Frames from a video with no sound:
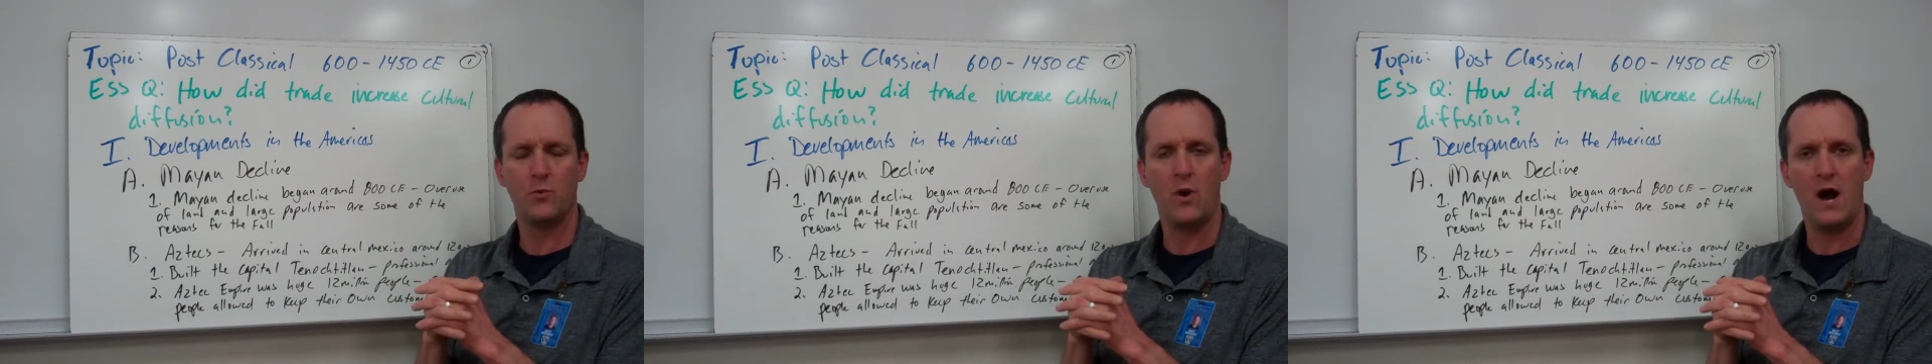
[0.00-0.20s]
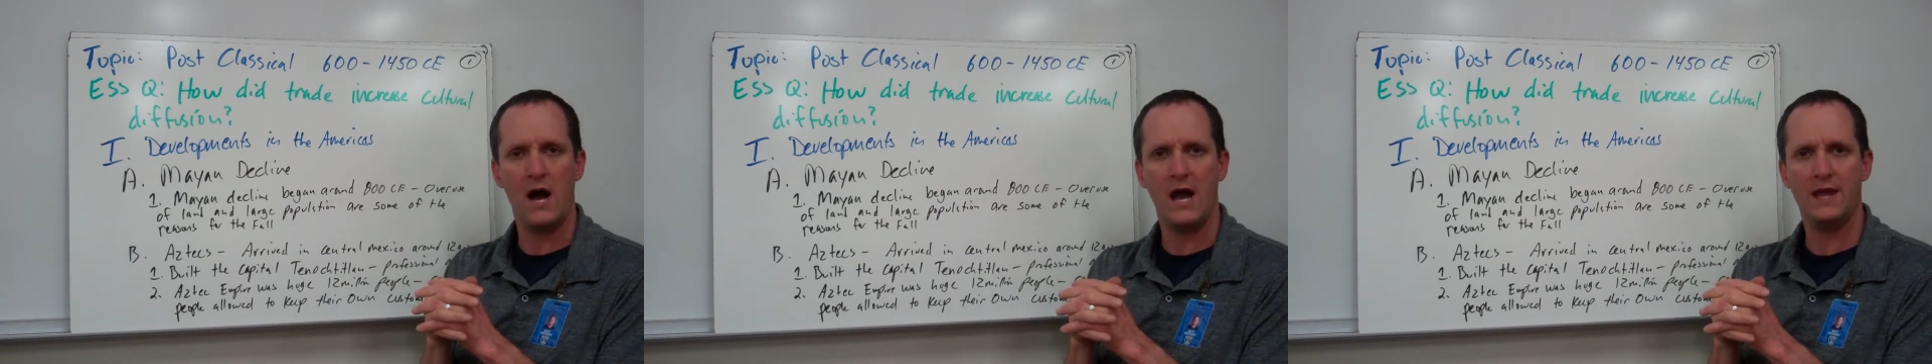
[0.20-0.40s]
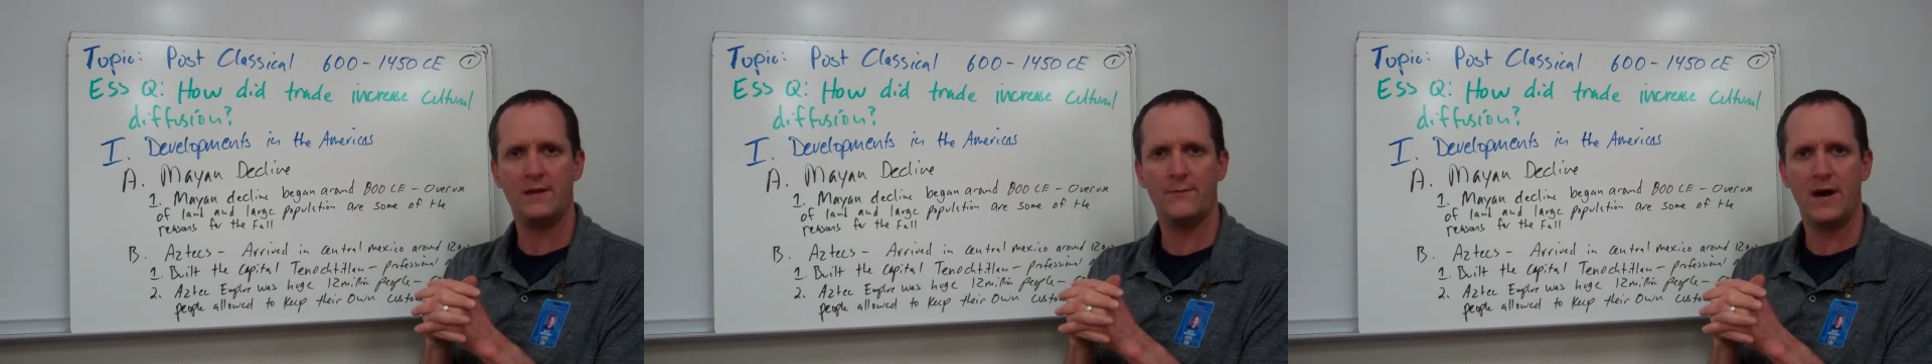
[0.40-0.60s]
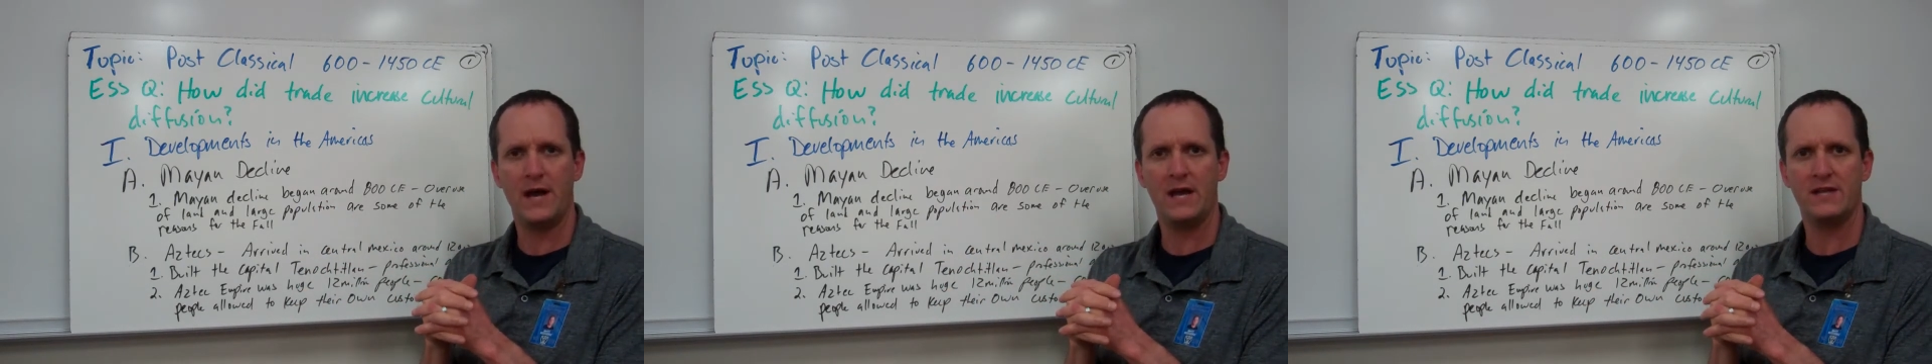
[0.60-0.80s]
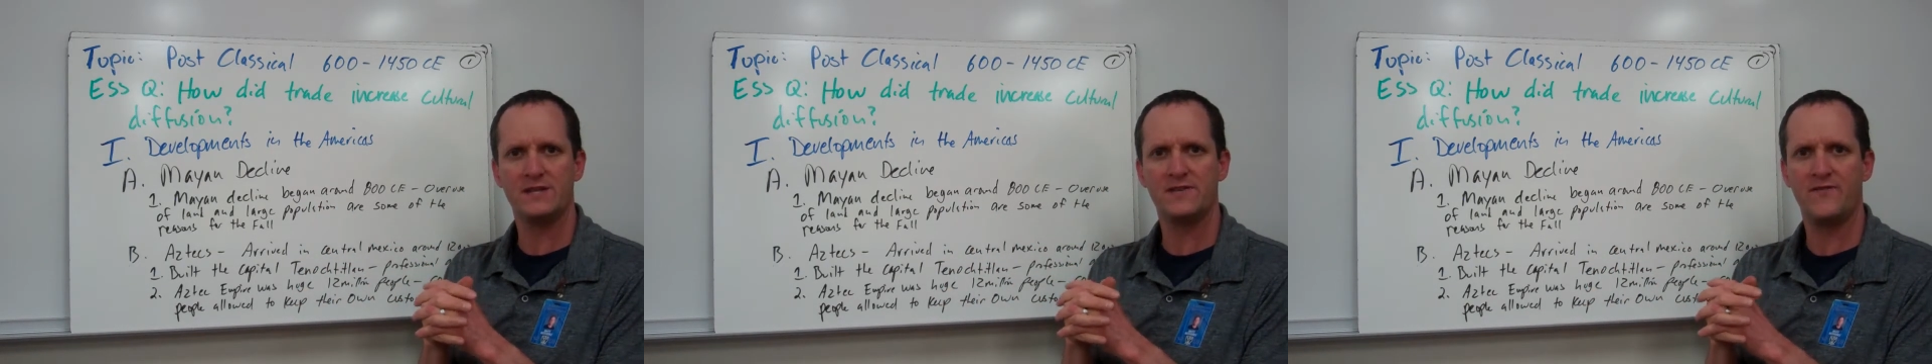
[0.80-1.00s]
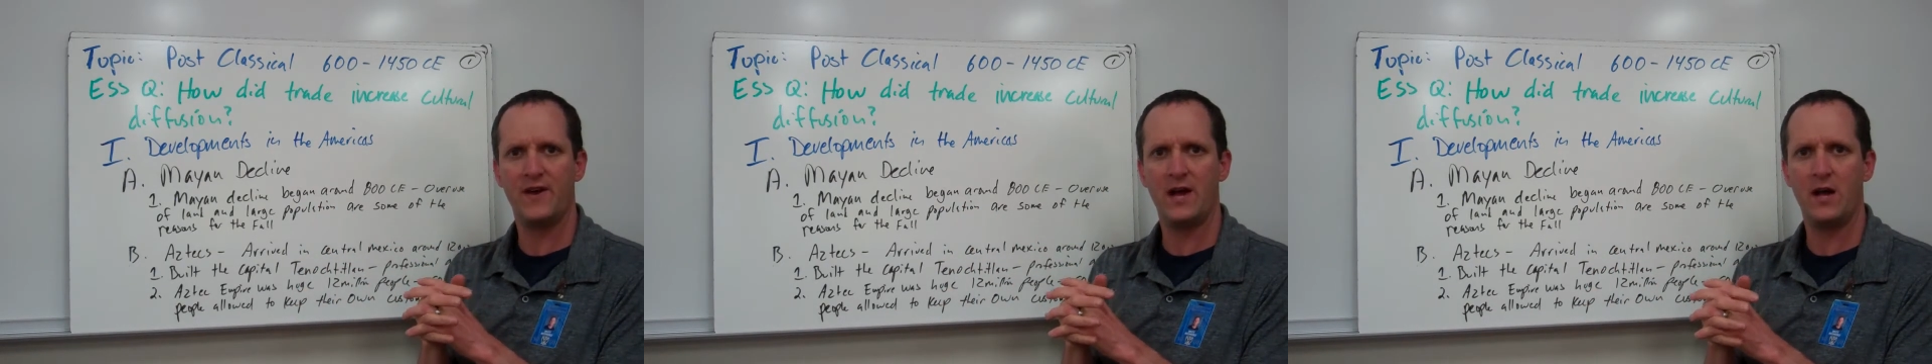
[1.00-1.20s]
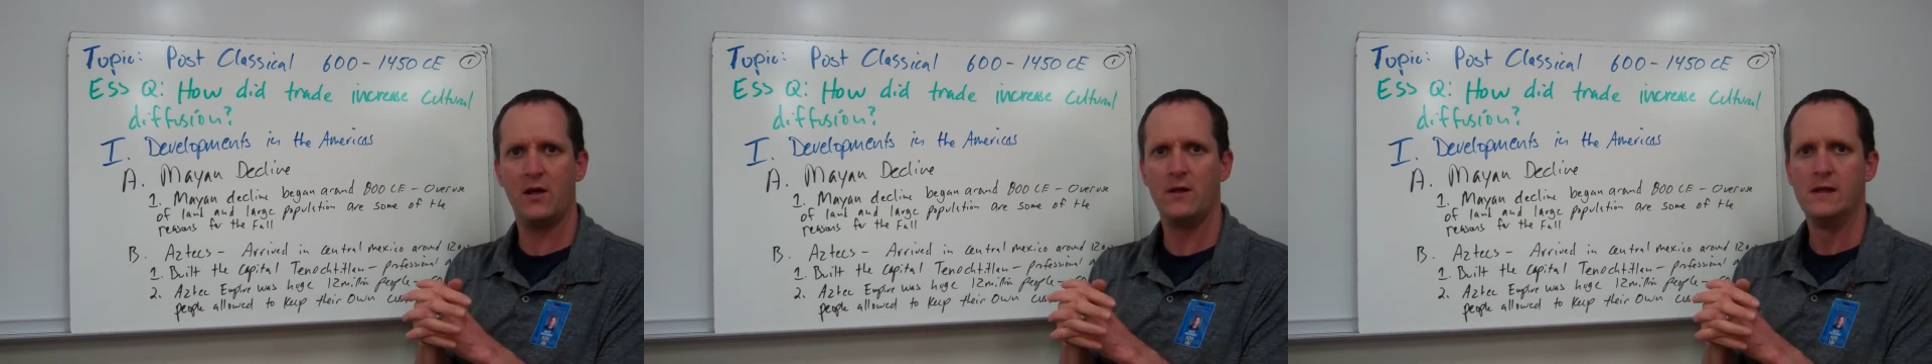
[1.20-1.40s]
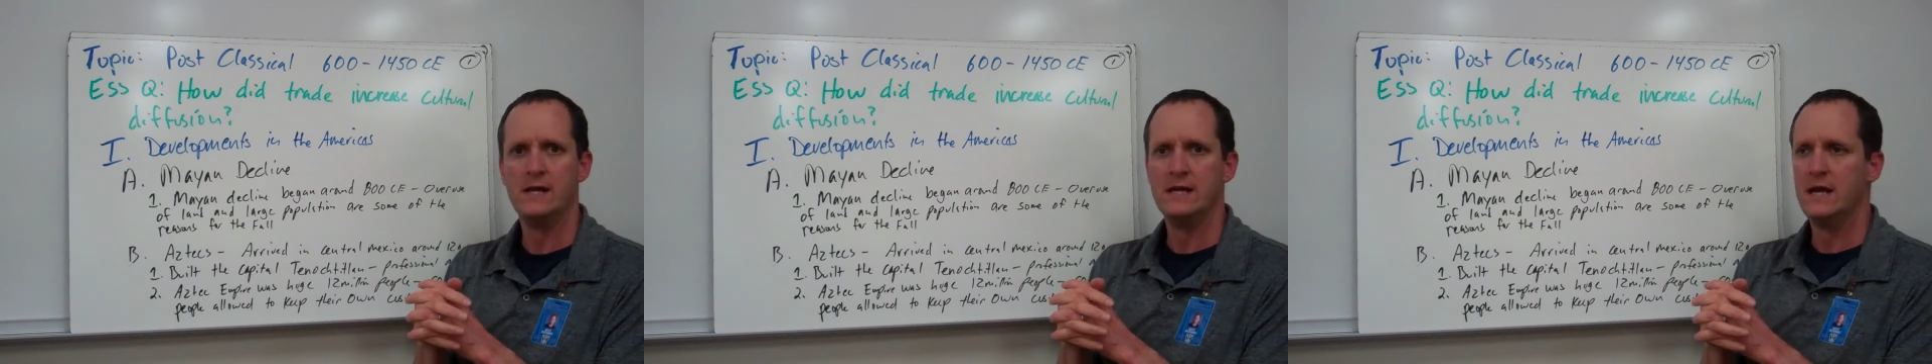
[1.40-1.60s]
why the Mayans
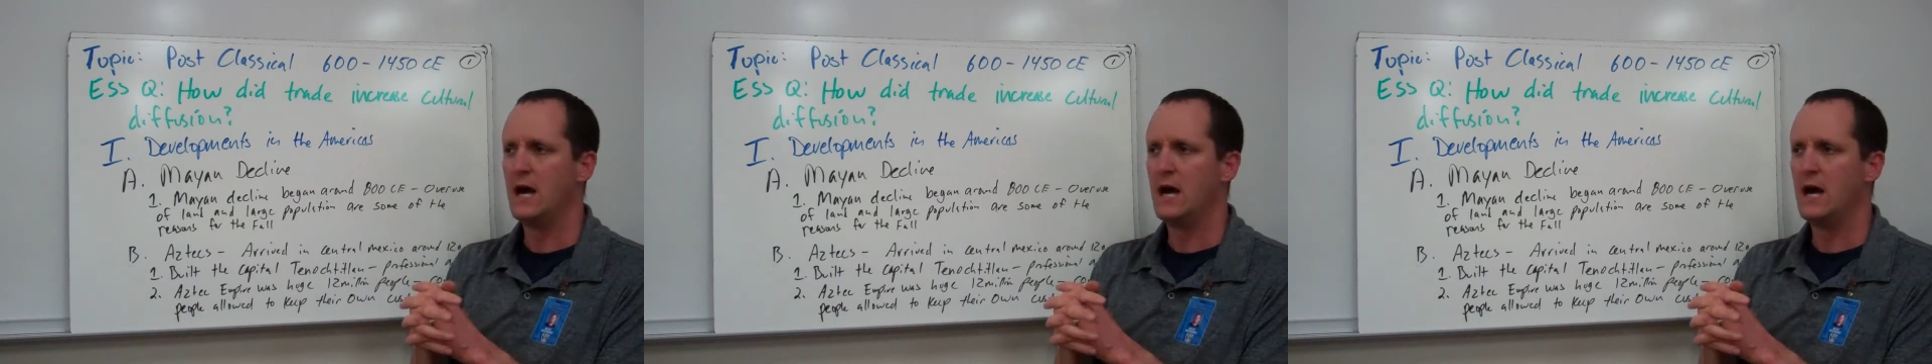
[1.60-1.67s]
fell,